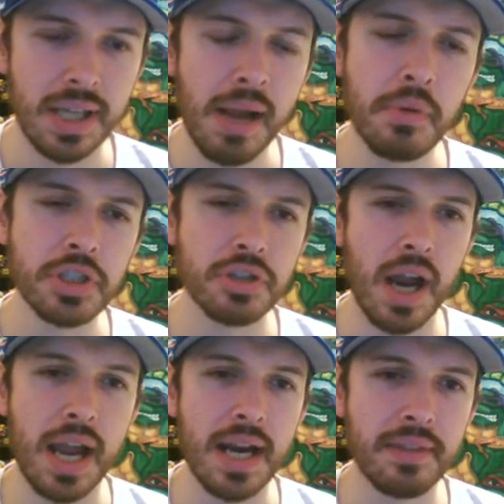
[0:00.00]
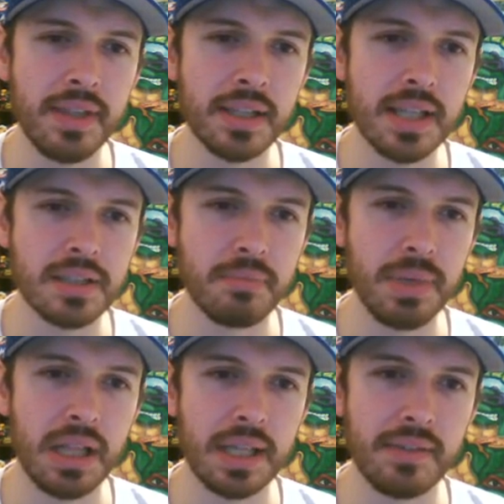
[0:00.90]
I would try it. I think this could
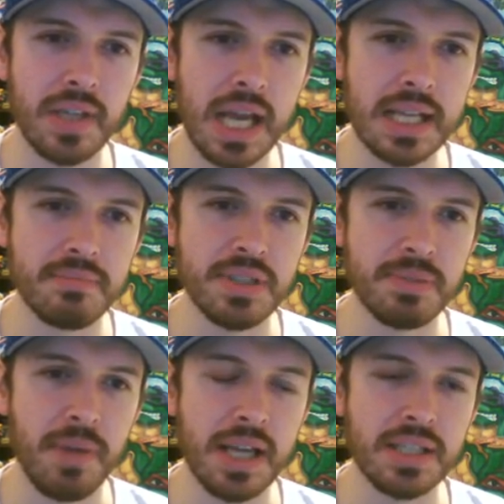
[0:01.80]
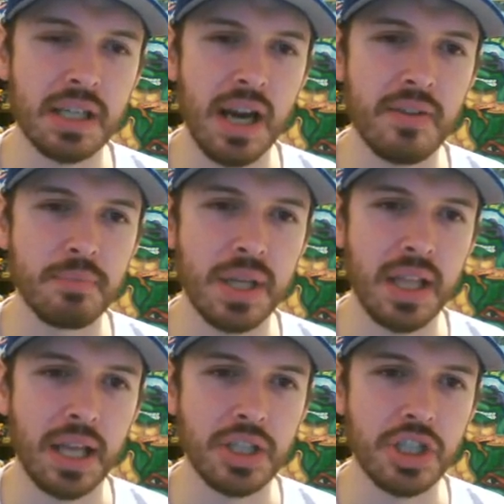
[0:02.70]
be like, if you add some spice, it kind of be
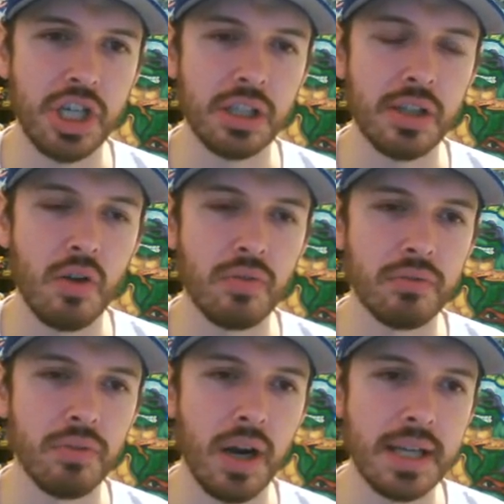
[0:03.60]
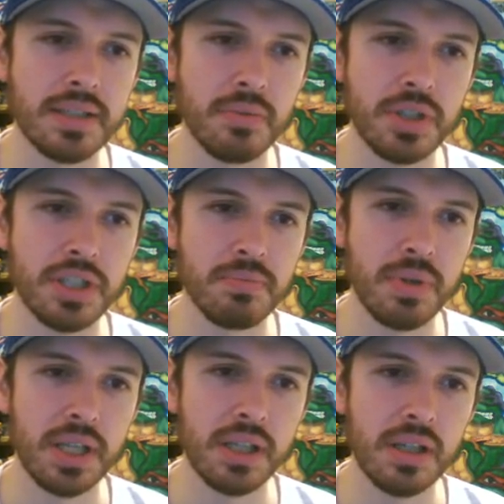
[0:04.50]
like chili over rice, which is
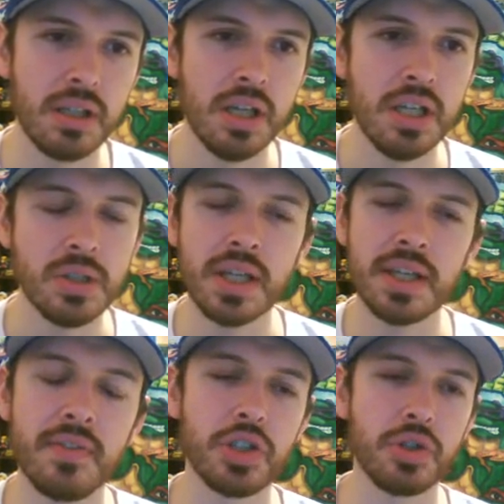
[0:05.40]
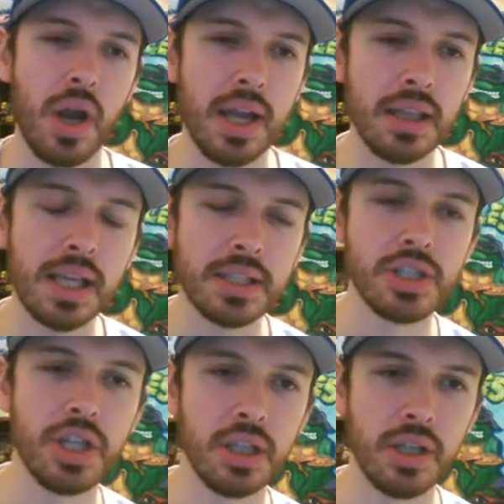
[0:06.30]
pretty good. So it a try. I like
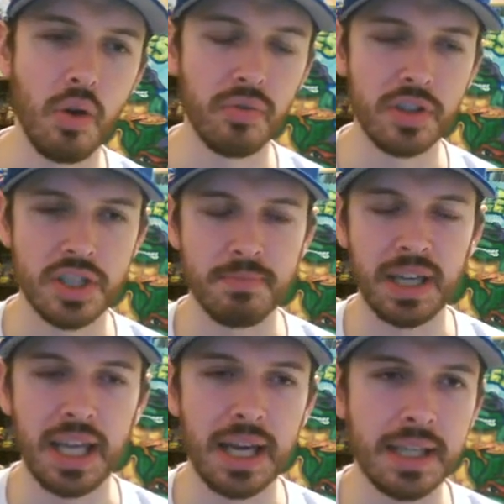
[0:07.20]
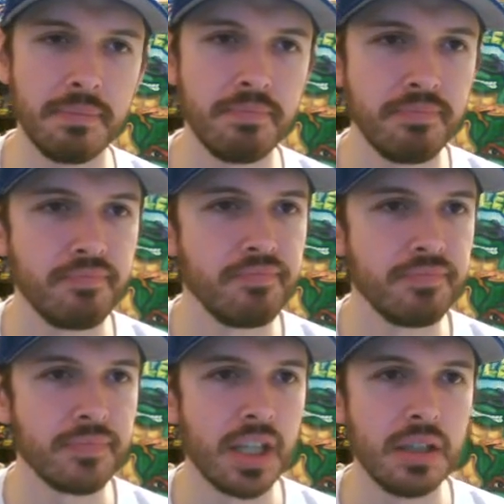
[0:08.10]
chili over spaghetti,
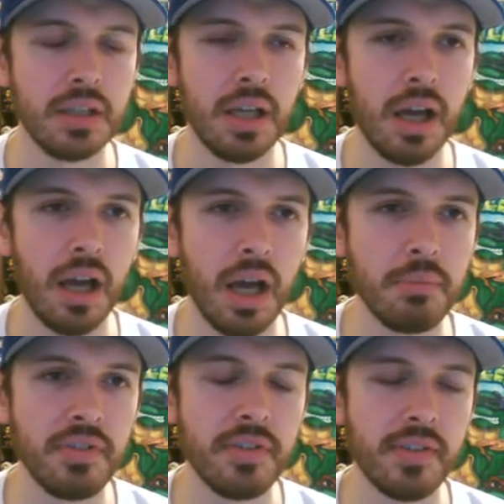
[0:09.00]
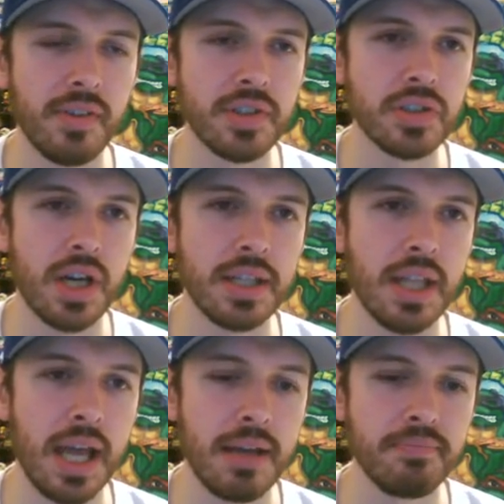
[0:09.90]
um, if you've ever tried
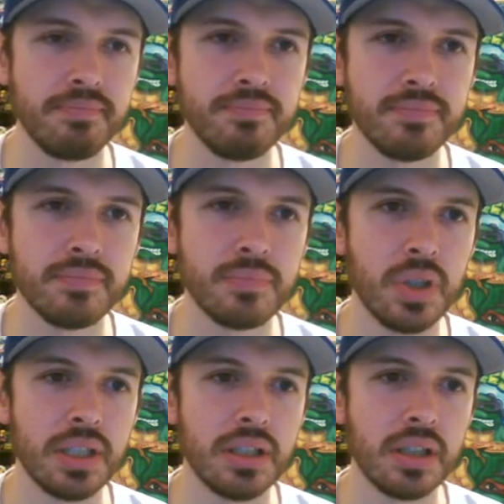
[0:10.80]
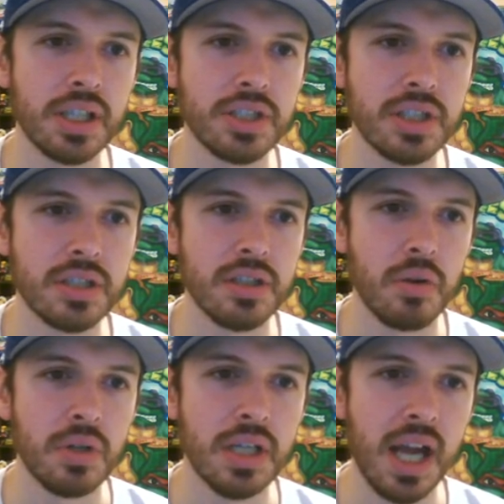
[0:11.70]
that. Pretty delicious,
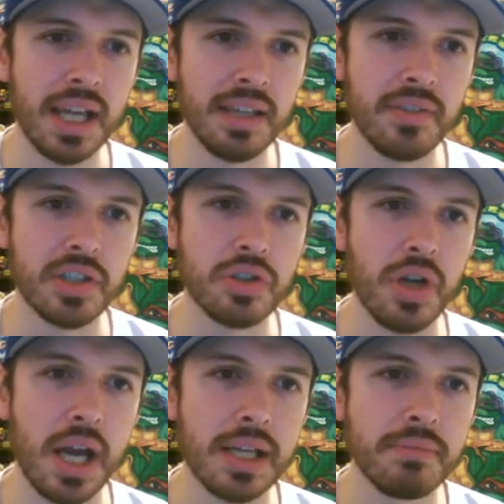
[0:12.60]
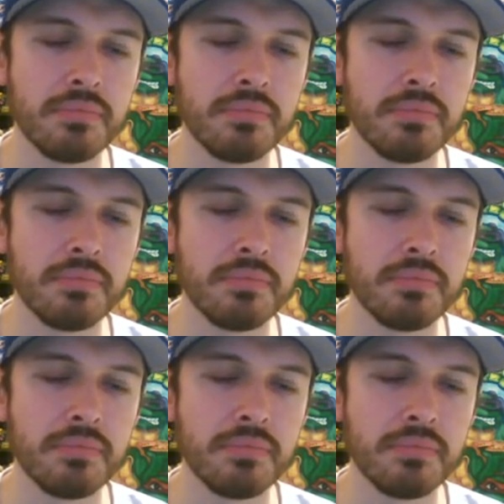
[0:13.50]
so I give it a try.